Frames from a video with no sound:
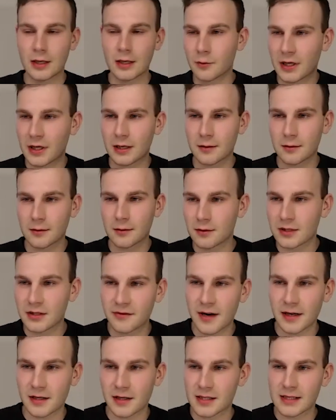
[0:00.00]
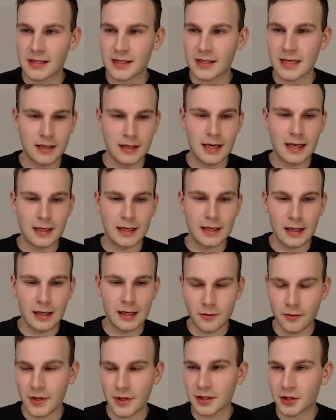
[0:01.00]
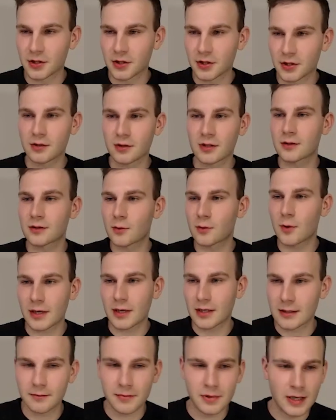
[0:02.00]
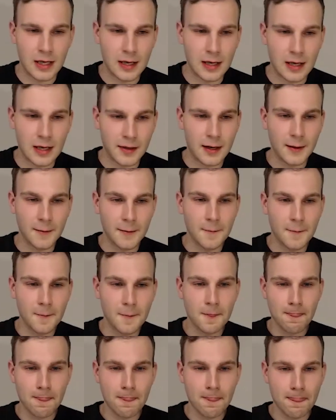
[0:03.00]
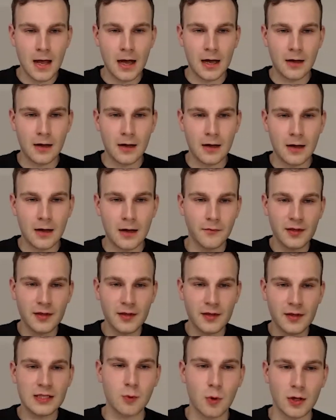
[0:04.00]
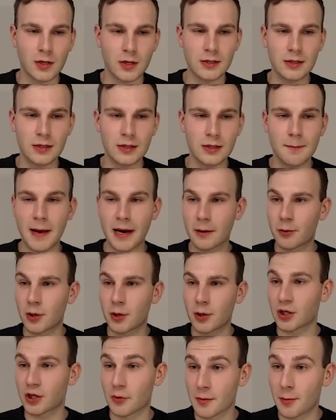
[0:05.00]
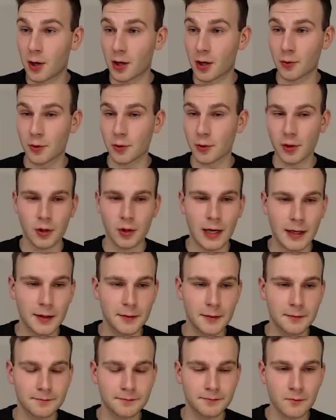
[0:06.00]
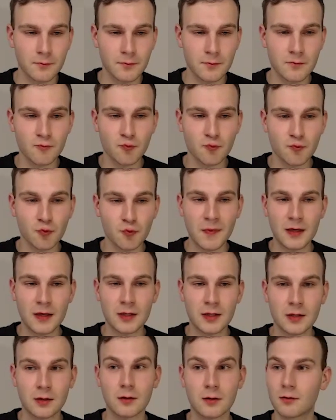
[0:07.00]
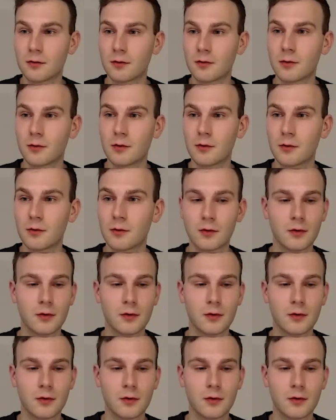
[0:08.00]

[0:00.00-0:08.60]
and we can define a start and end range. So it's quite a simple API. And this is what a backpressure report would look like. So